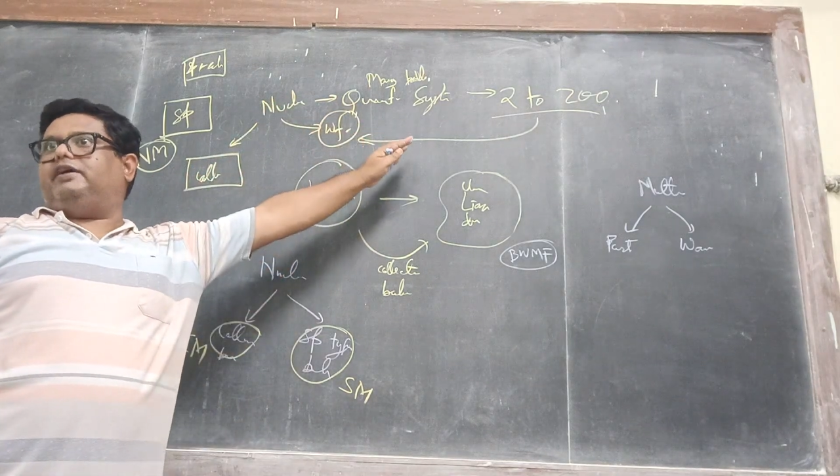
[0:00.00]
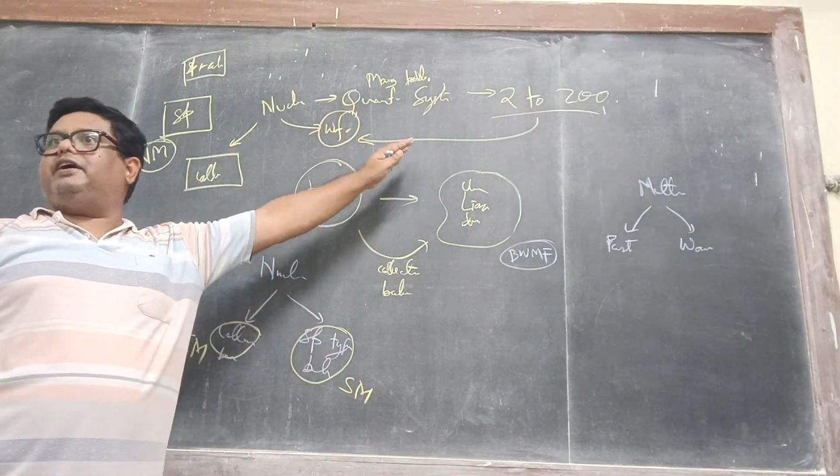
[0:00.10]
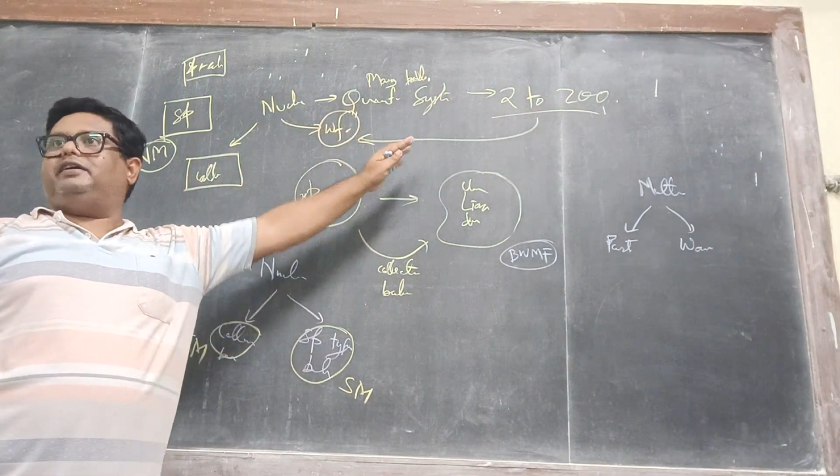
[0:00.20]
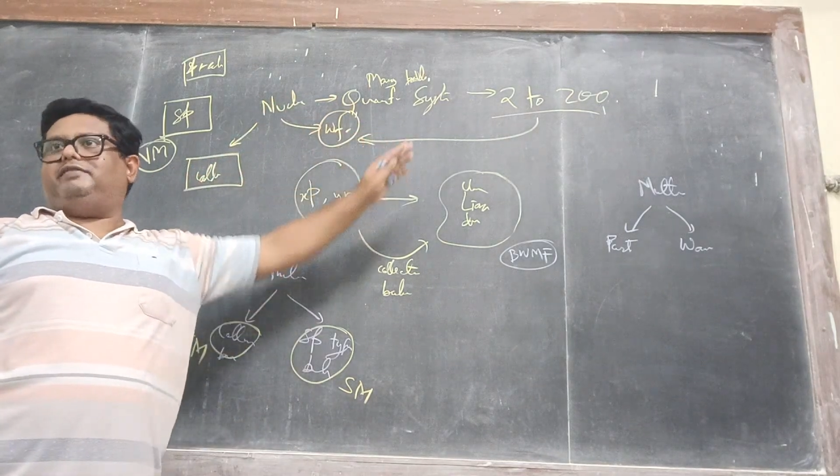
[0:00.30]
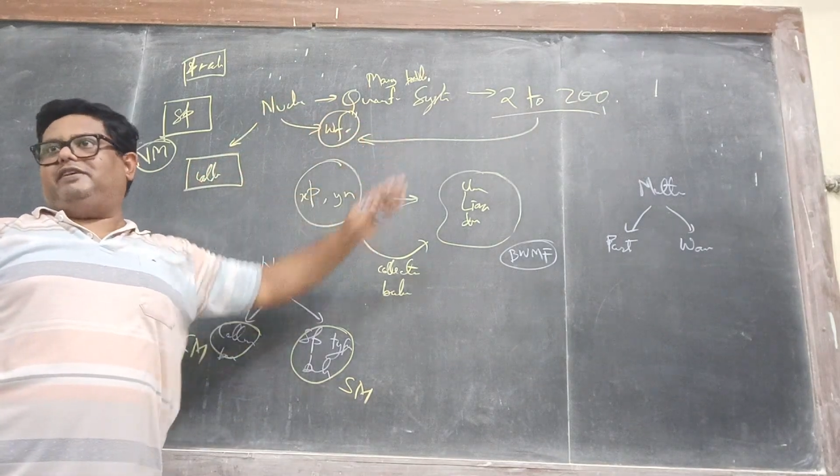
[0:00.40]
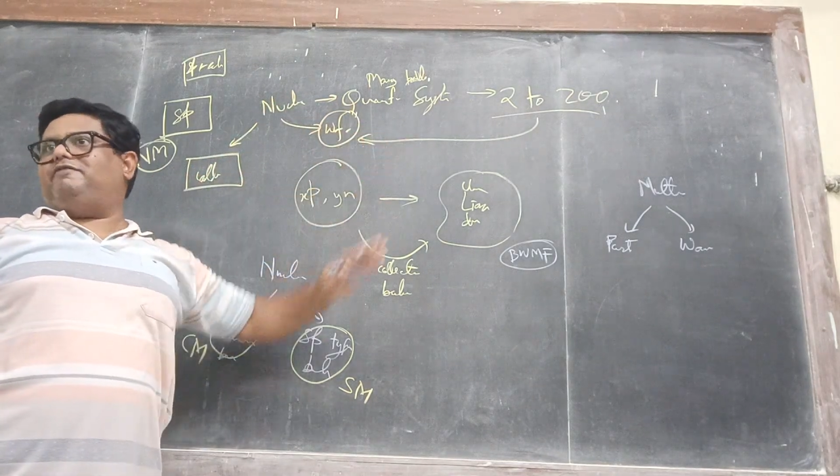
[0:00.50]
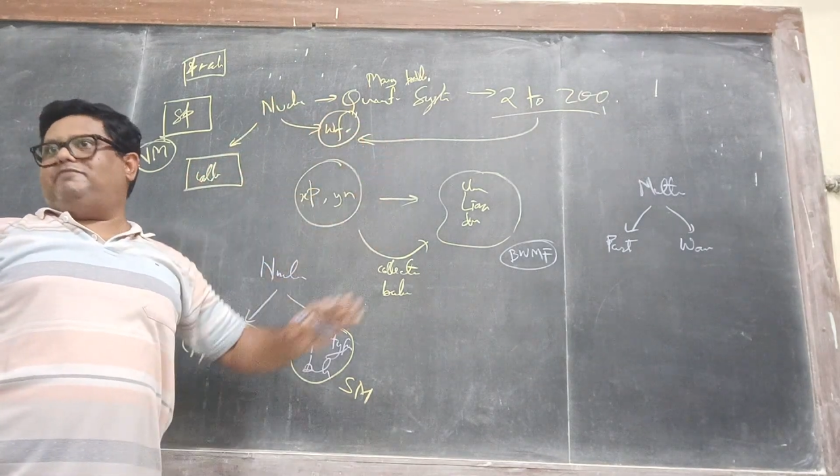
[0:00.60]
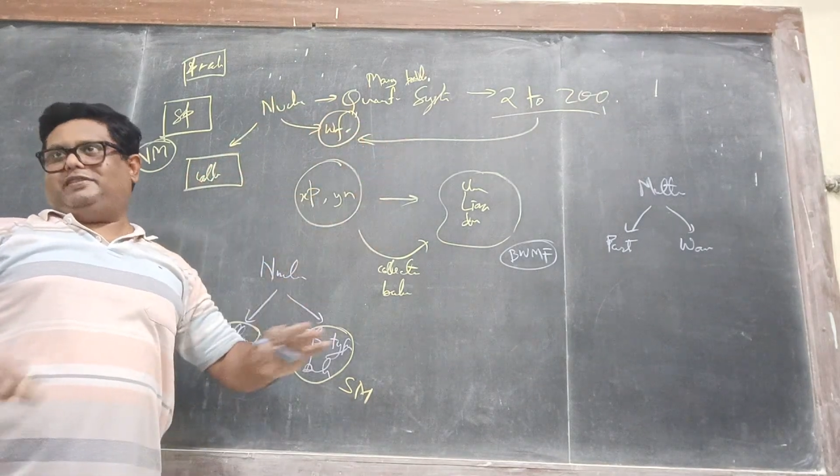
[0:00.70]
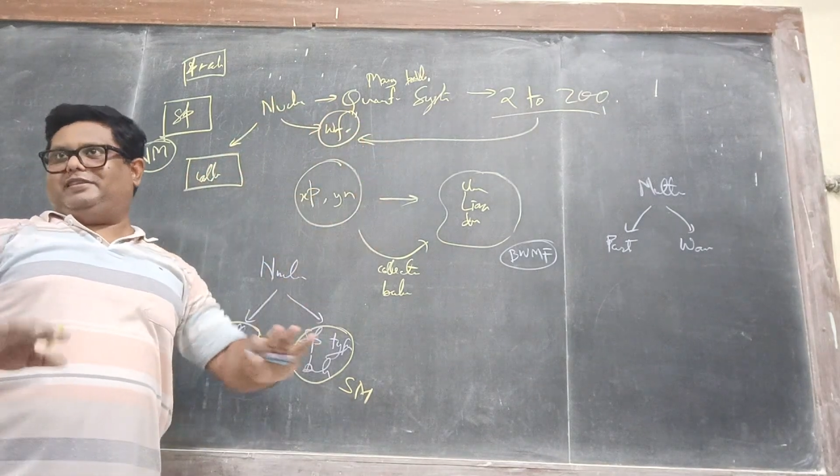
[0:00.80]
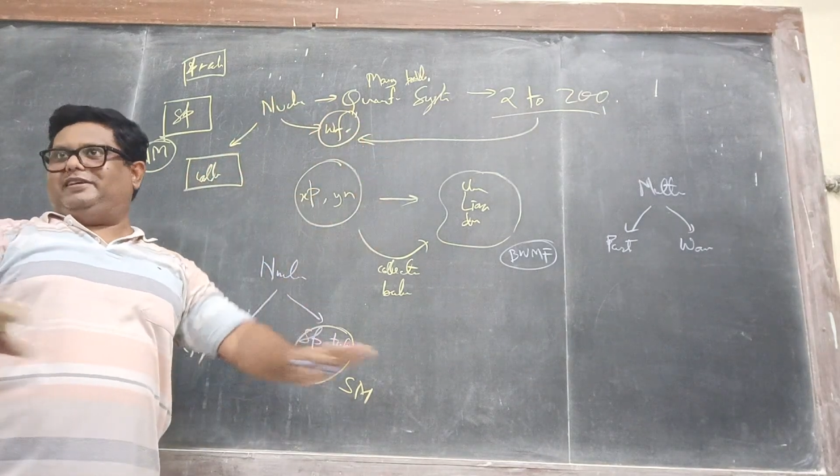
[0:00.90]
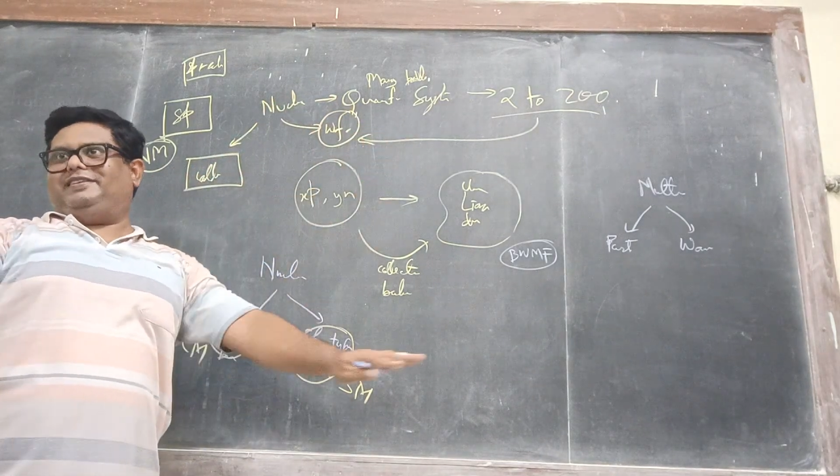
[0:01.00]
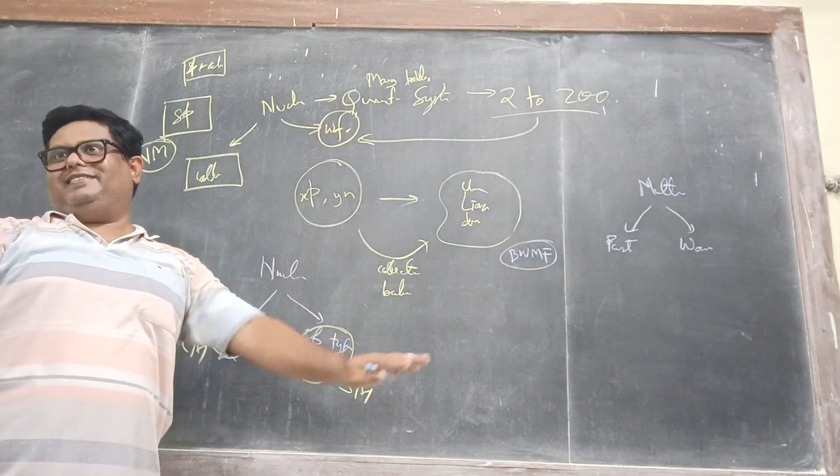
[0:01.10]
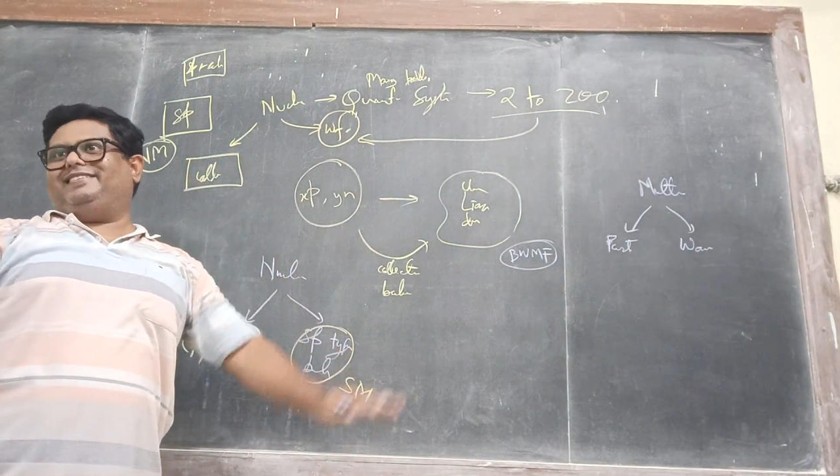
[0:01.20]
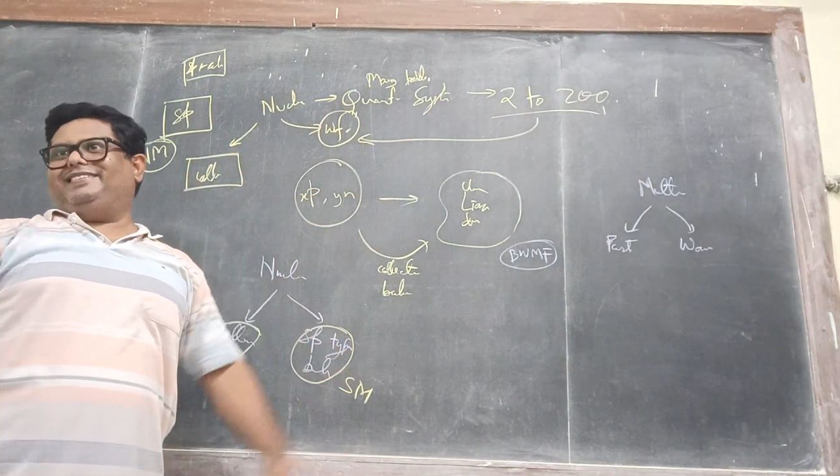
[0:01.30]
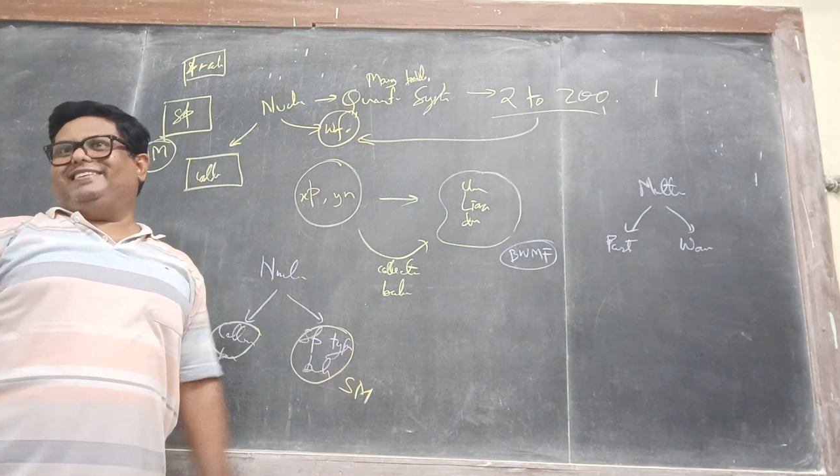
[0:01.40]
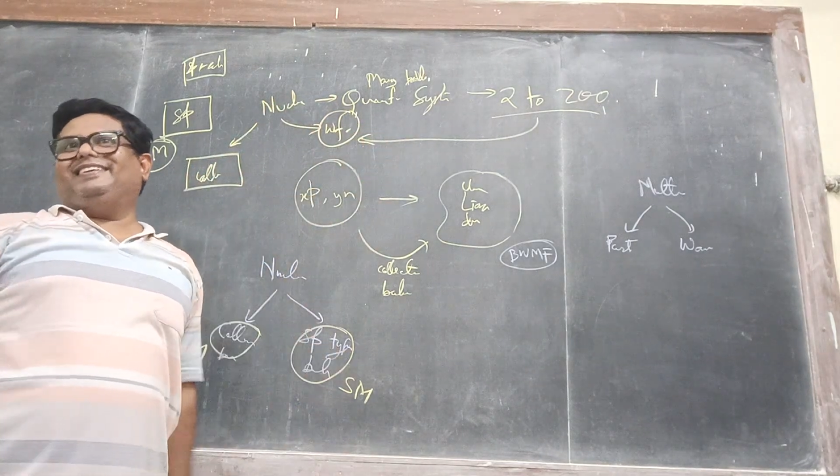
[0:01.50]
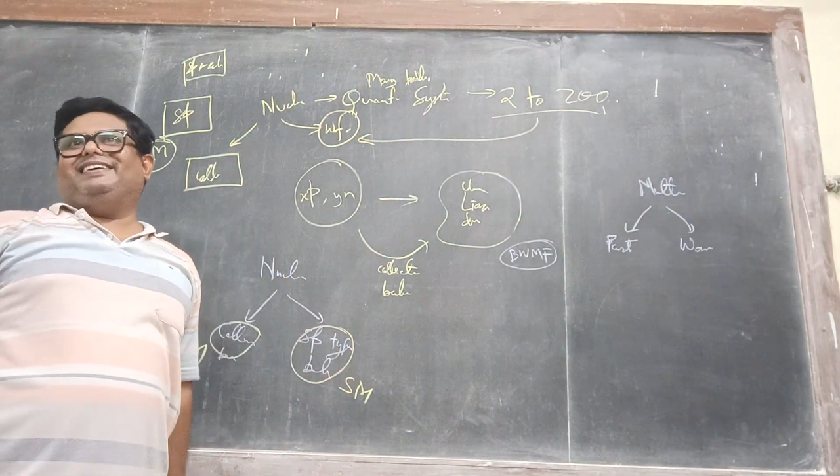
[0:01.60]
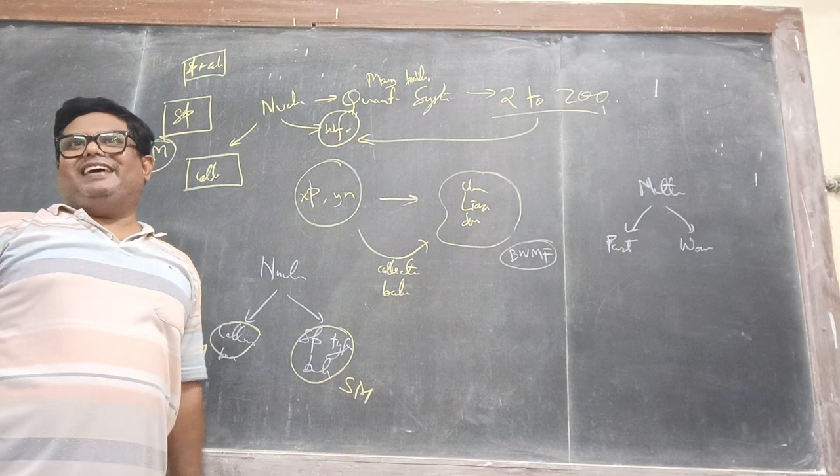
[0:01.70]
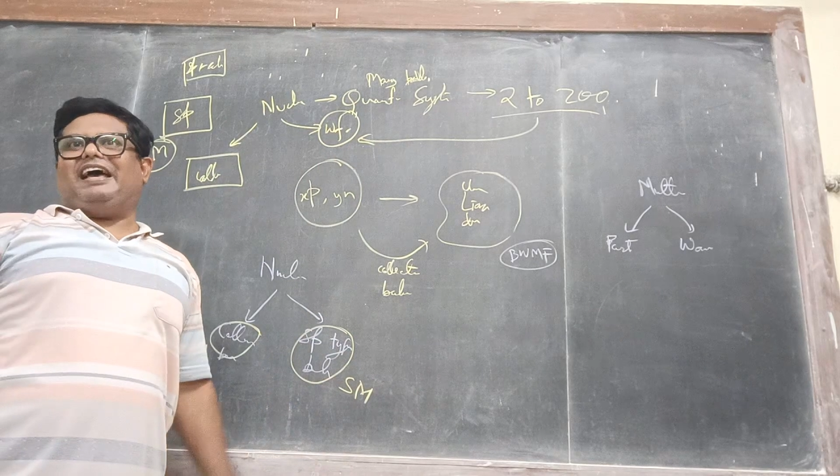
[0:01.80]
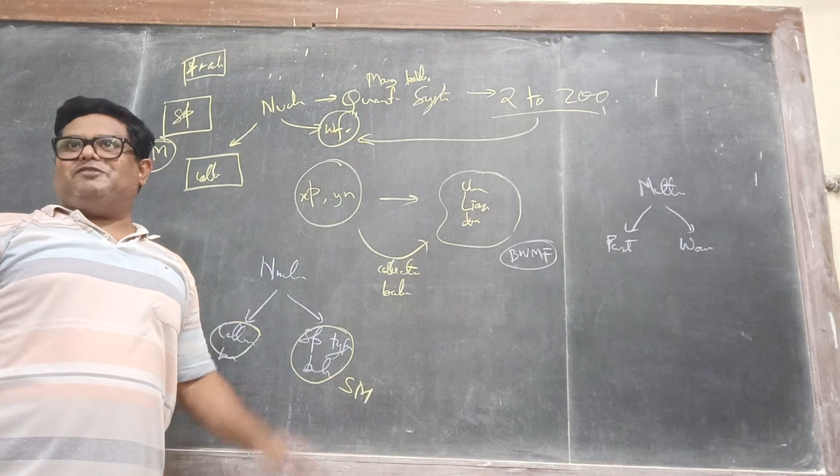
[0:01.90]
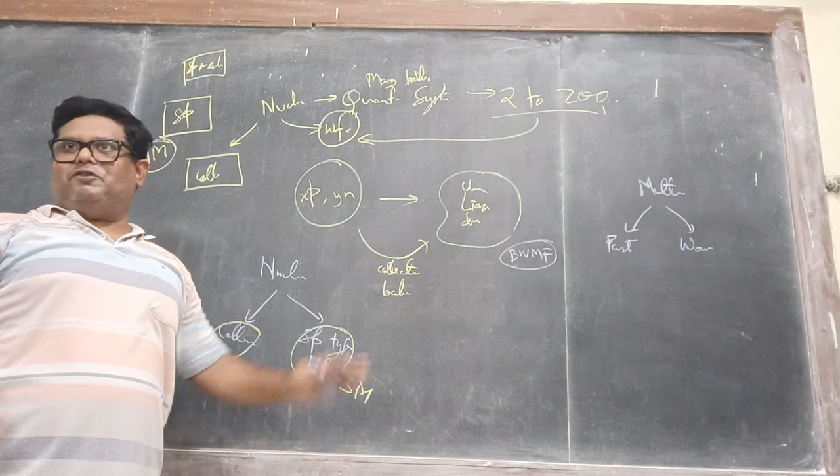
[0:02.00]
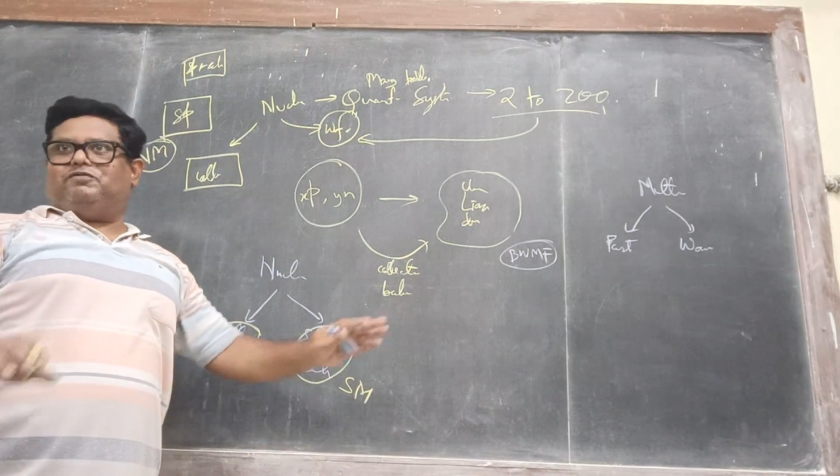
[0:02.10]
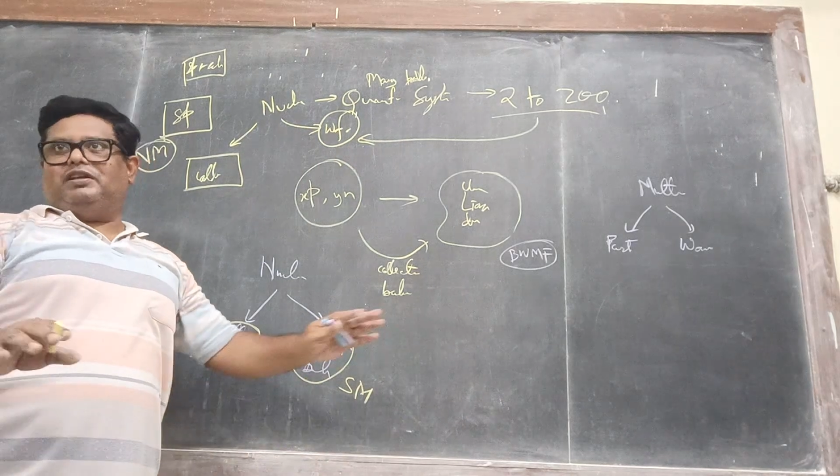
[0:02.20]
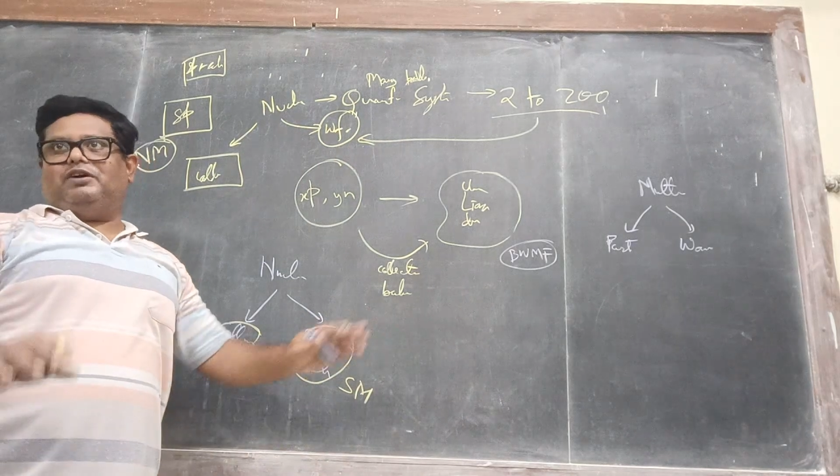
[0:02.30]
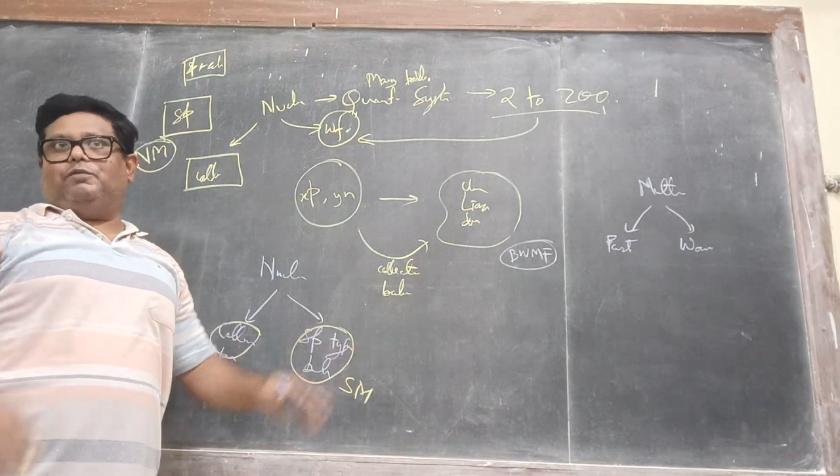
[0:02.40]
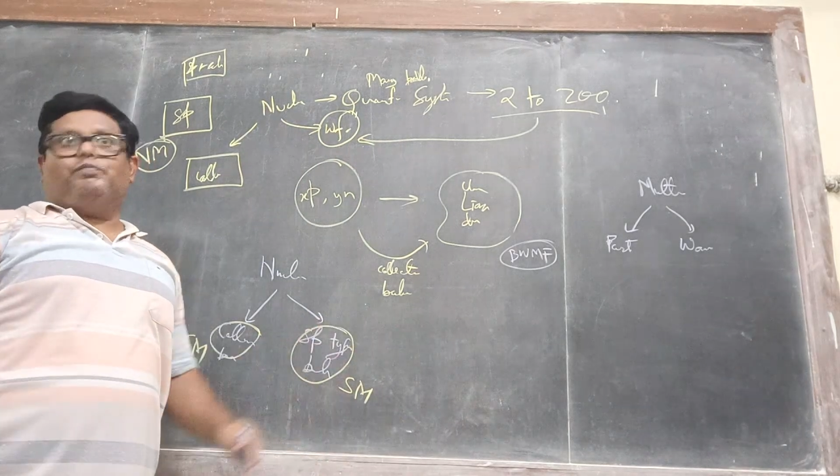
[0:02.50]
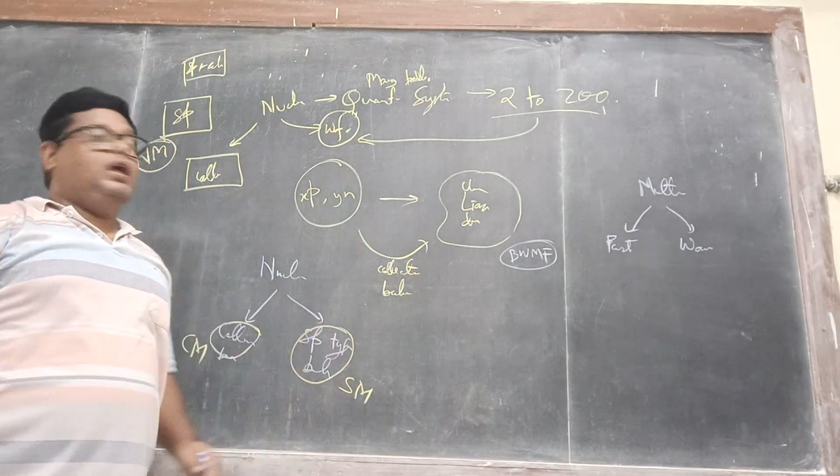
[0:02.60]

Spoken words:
Again, everything as of now.